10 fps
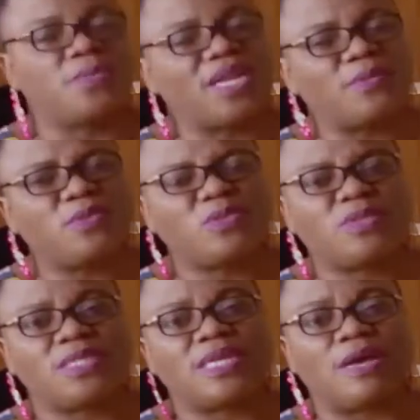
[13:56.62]
But I want
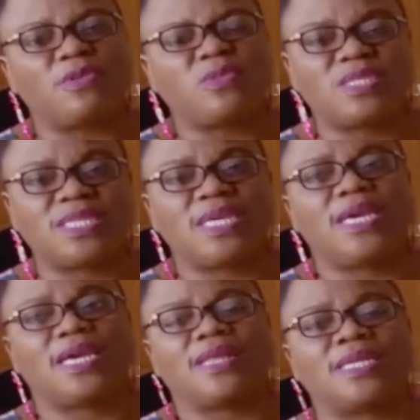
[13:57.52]
to say
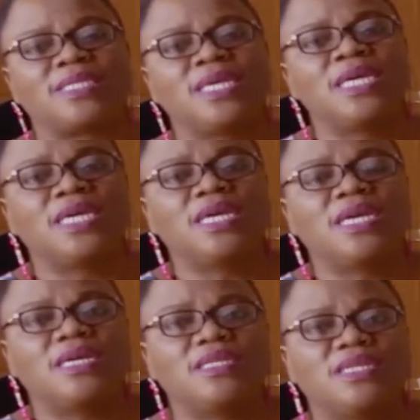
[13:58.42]
here that
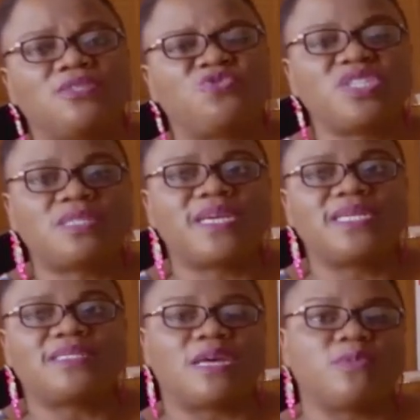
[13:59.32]
the
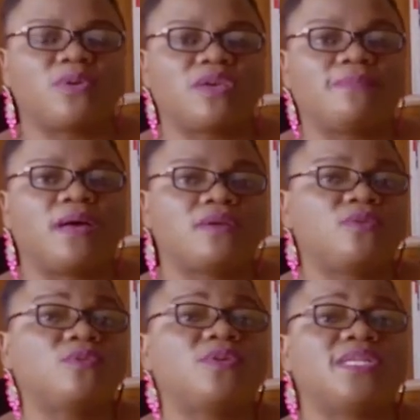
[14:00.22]
treatments that we talk about, chloroquine